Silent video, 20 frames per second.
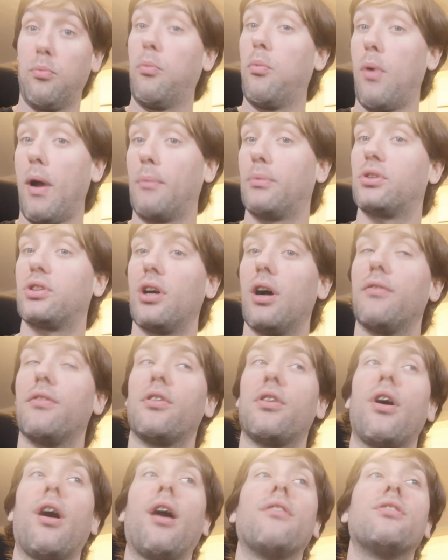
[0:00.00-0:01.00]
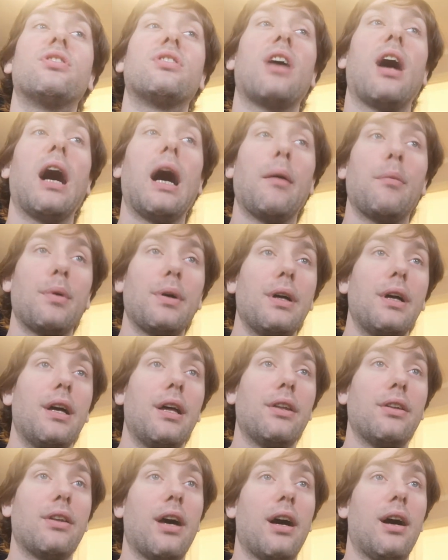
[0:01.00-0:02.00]
web server that I've set up
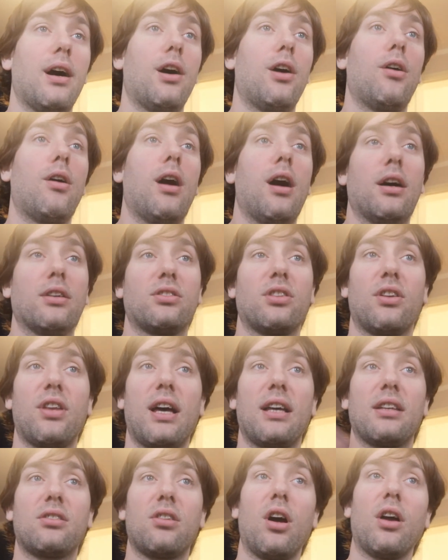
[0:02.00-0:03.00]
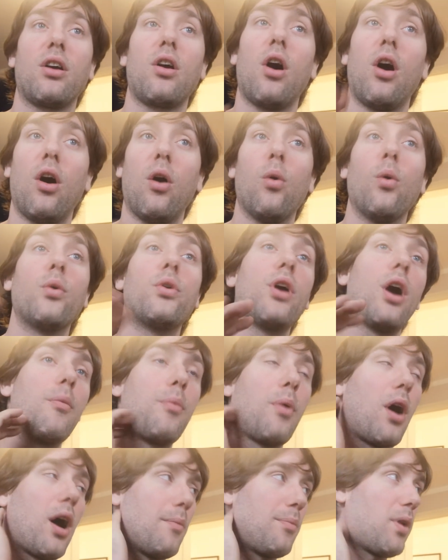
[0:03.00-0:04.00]
now. So that's like our audio
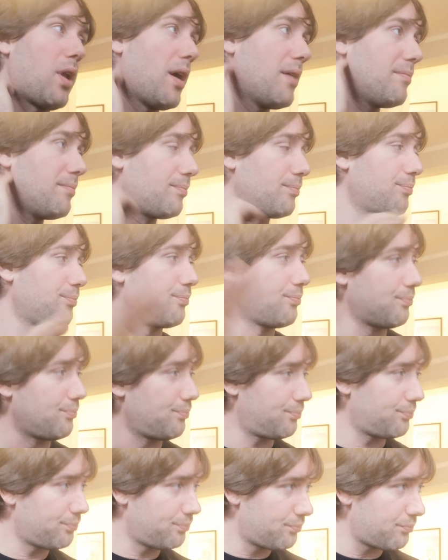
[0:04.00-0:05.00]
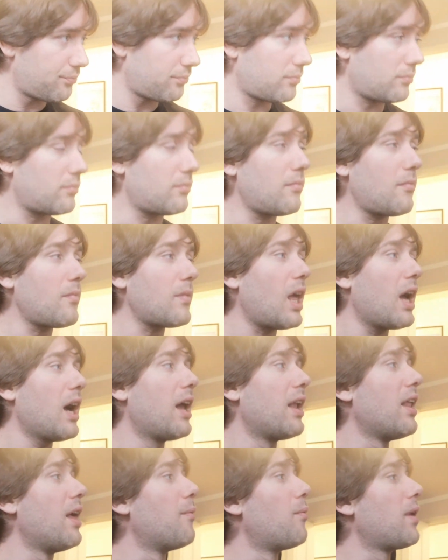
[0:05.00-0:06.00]
pipeline.
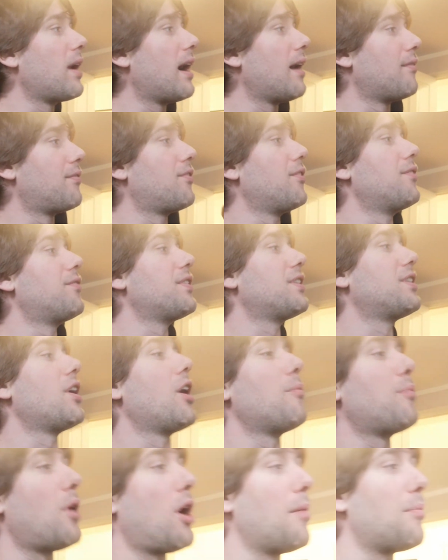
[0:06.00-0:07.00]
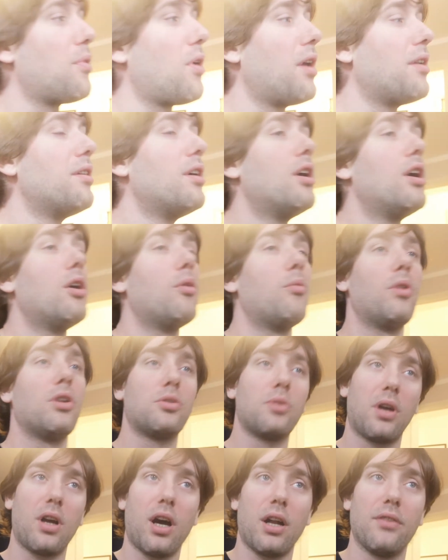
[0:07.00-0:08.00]
And then we have the video pipeline,
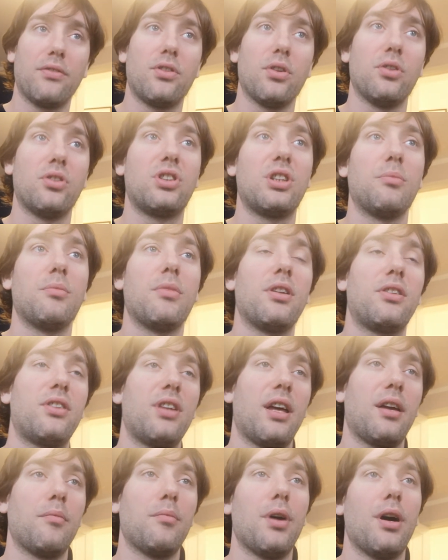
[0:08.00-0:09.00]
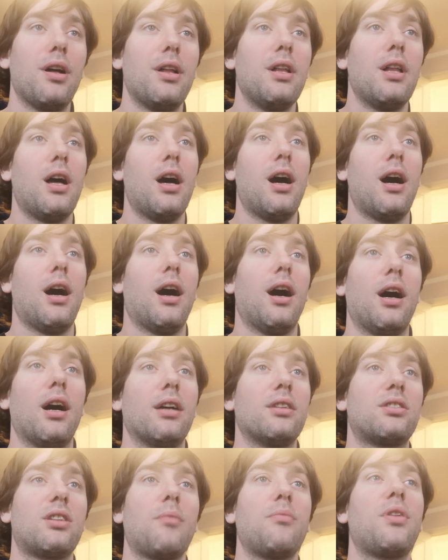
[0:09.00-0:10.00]
which we kind of do a similar thing, but
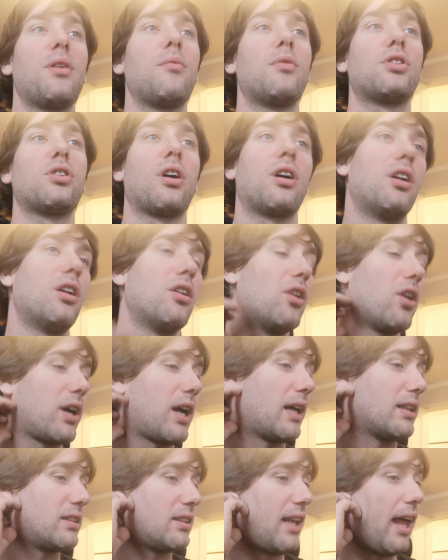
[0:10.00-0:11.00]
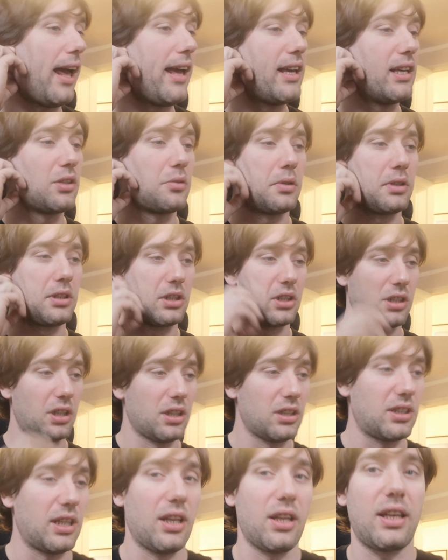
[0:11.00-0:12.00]
something which I'm going to look at today is we're just going
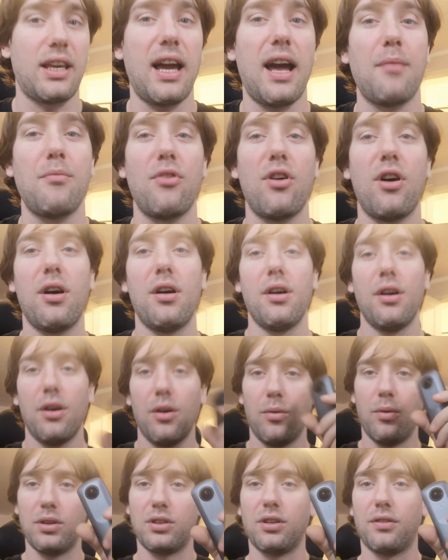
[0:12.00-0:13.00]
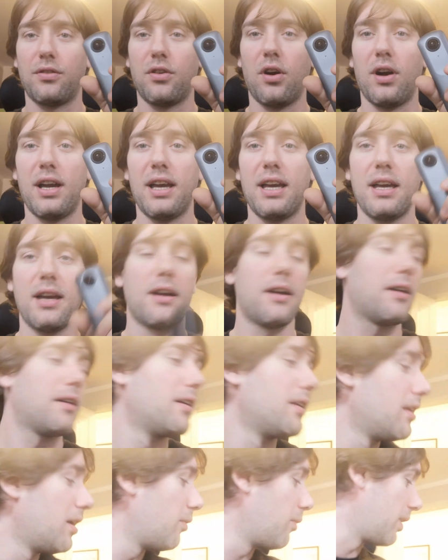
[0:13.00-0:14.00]
to set the camera, which I've got here.
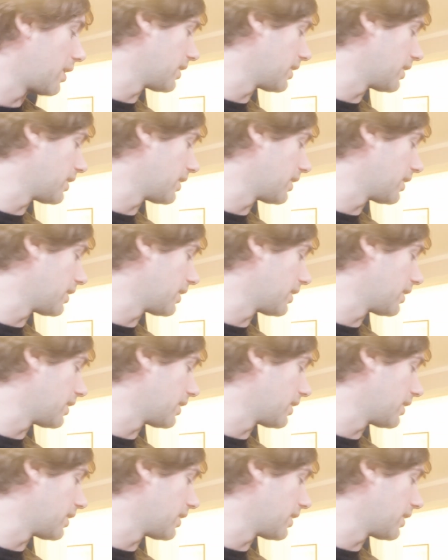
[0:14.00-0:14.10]
We're